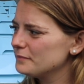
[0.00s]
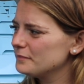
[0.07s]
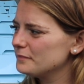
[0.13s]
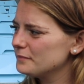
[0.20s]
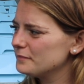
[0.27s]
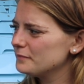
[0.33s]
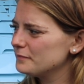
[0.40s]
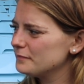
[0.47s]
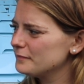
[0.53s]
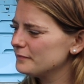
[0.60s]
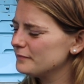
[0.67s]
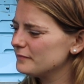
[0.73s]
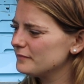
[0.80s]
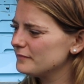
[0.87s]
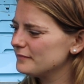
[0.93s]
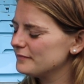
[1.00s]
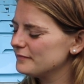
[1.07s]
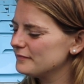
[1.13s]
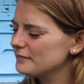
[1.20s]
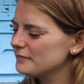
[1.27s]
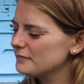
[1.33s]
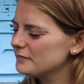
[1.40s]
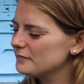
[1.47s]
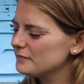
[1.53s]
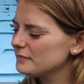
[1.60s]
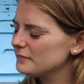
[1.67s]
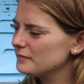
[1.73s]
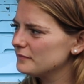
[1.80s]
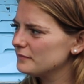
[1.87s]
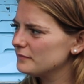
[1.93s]

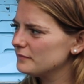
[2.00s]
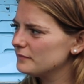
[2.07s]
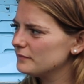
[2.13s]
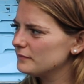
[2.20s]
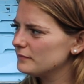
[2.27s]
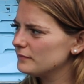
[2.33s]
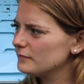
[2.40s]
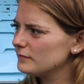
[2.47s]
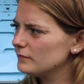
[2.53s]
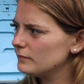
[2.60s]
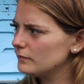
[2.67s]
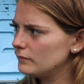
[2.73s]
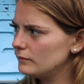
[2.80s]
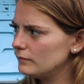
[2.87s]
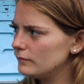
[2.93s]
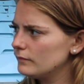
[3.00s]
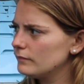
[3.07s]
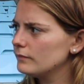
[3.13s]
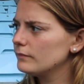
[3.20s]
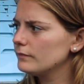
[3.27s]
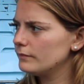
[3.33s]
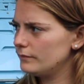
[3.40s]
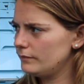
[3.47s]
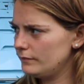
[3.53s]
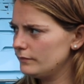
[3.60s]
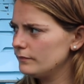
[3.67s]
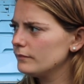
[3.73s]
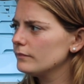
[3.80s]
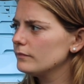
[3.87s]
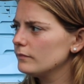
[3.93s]

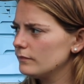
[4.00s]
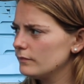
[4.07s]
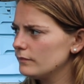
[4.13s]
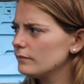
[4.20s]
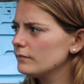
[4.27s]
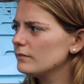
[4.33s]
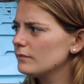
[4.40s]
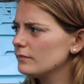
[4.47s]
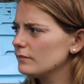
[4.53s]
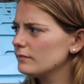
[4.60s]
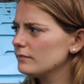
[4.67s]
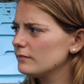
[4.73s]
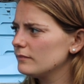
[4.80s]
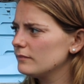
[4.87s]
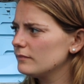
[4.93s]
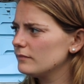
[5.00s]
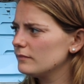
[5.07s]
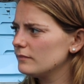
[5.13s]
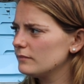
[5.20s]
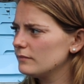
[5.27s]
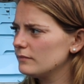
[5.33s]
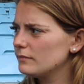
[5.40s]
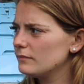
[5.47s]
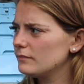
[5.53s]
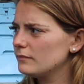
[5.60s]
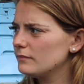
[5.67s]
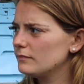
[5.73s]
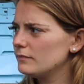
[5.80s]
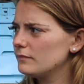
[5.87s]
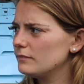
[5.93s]

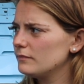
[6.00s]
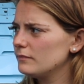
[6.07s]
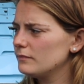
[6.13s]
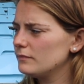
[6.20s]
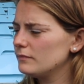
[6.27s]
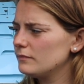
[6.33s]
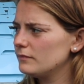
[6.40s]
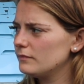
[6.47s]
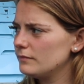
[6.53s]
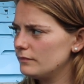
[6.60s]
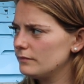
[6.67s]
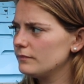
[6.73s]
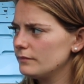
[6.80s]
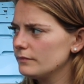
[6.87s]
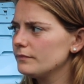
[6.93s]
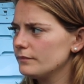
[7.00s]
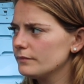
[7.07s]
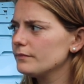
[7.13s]
(silent)